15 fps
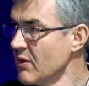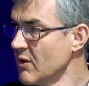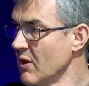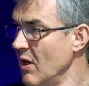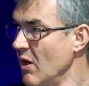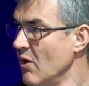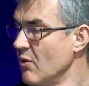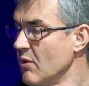you
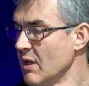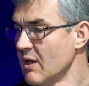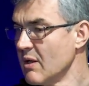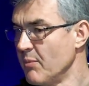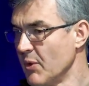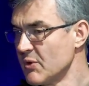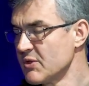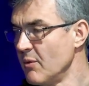know,
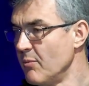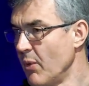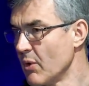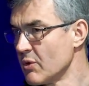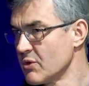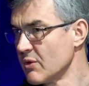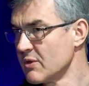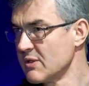Apostle Paul
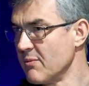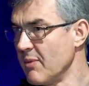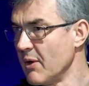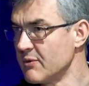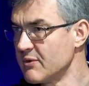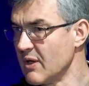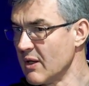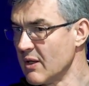talks
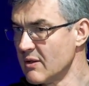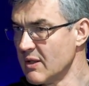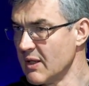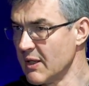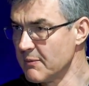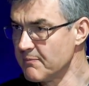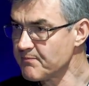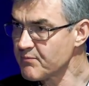about
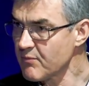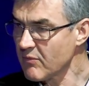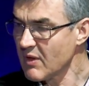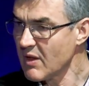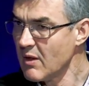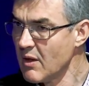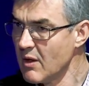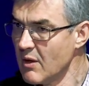the
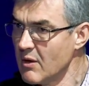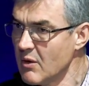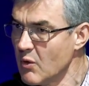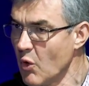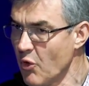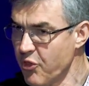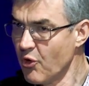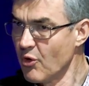
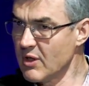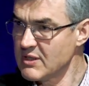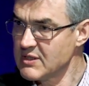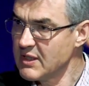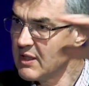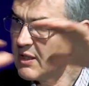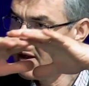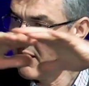
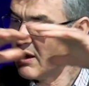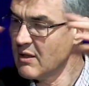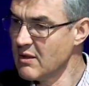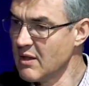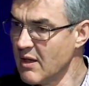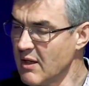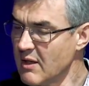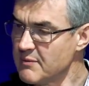authority in
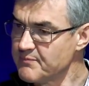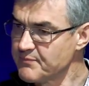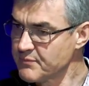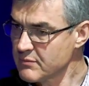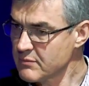the